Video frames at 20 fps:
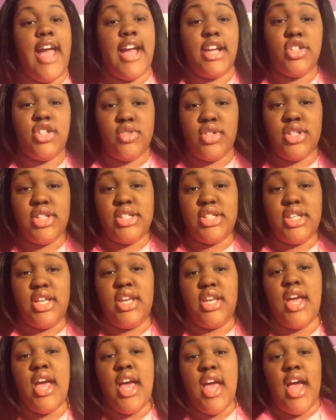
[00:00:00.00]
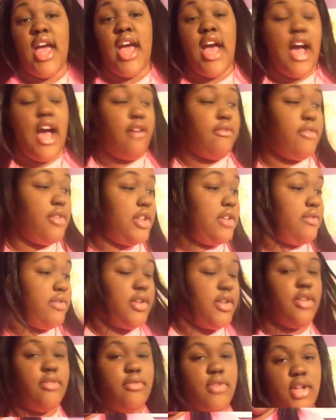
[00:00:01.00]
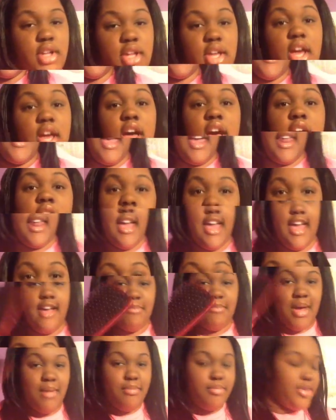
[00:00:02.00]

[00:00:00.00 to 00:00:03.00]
actually see i really really really and i have my